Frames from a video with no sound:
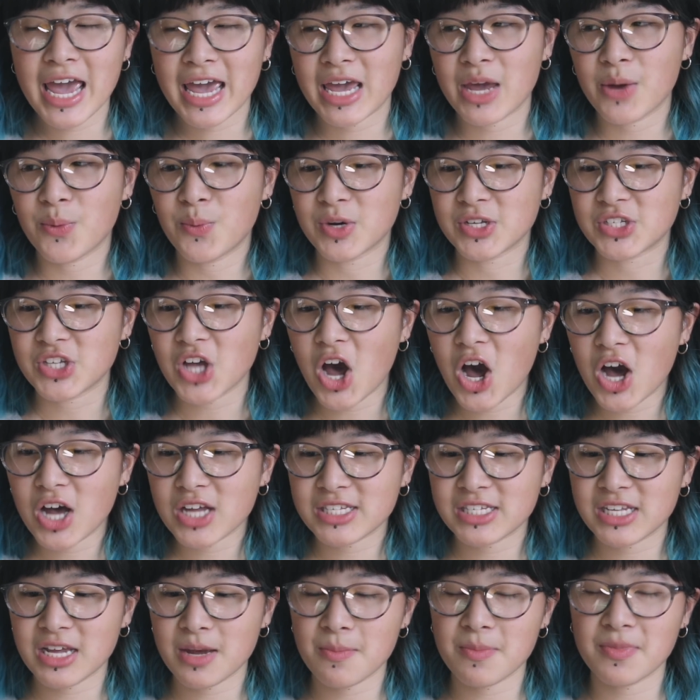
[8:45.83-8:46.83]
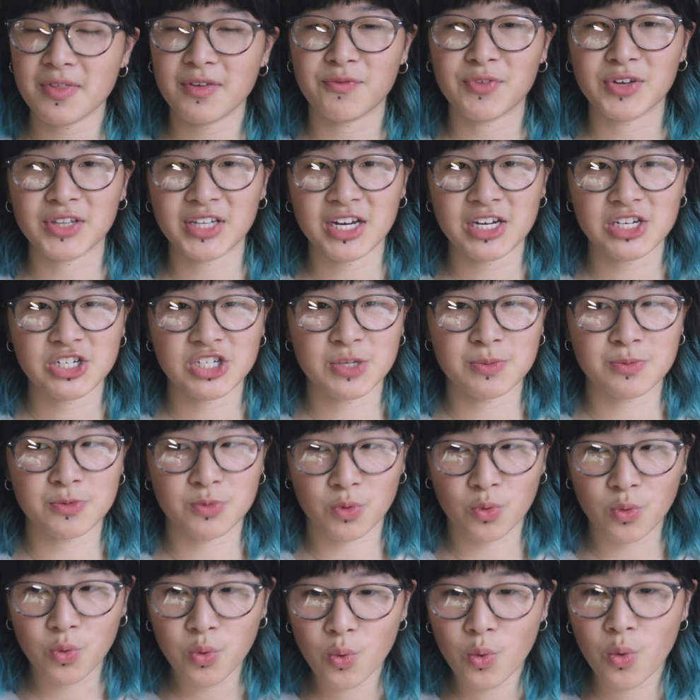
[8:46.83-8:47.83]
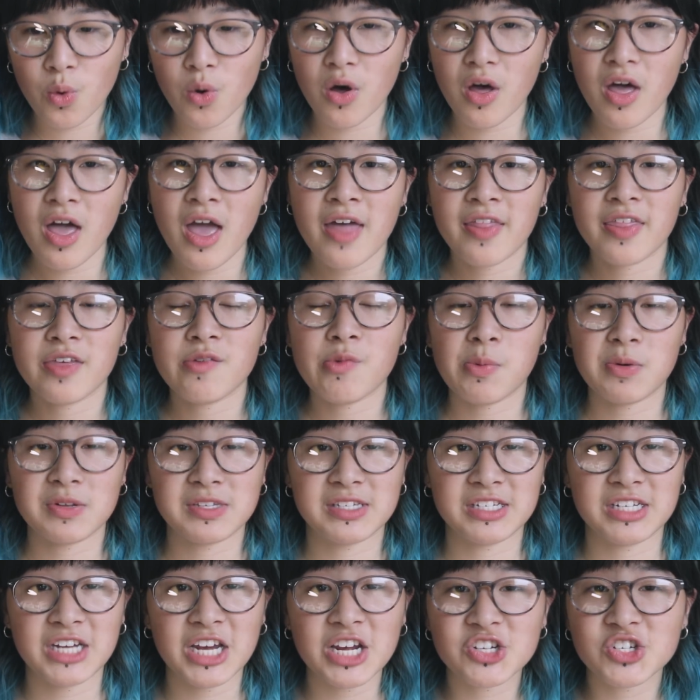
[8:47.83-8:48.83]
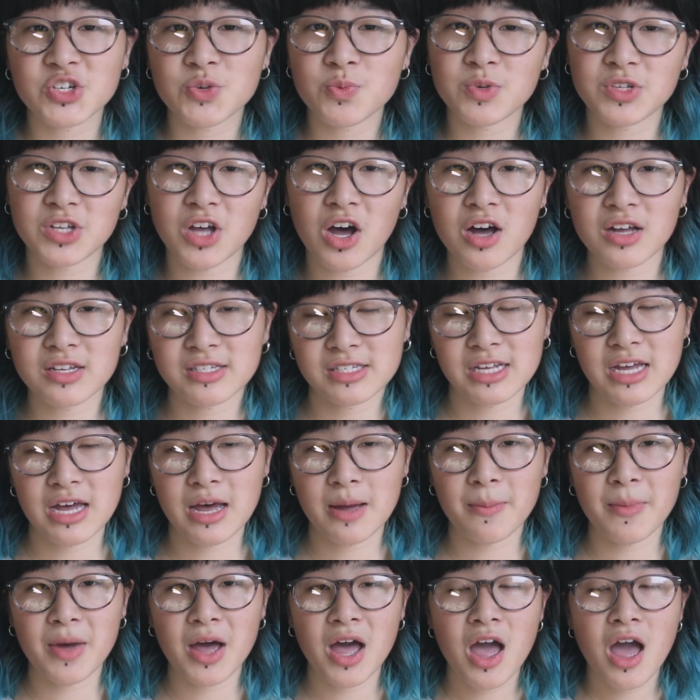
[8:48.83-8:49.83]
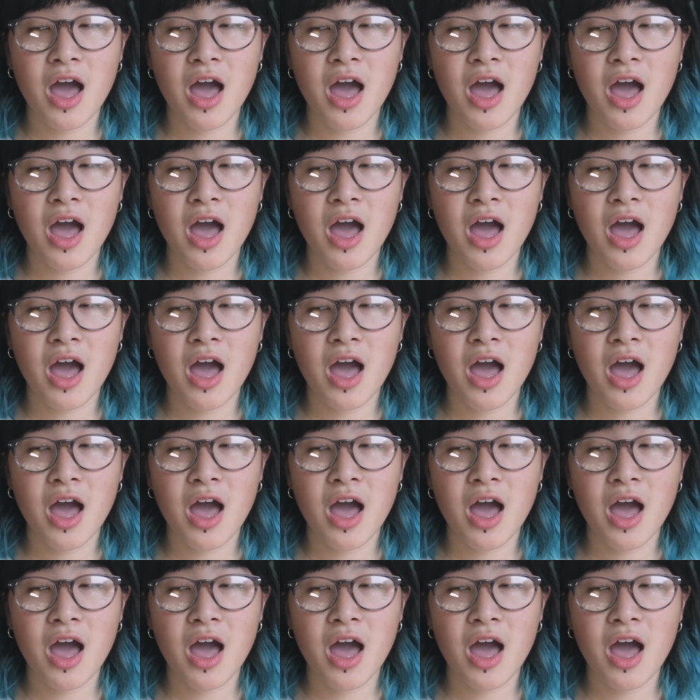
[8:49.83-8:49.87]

It was awesome. The relationships were cool. The representation was awesome.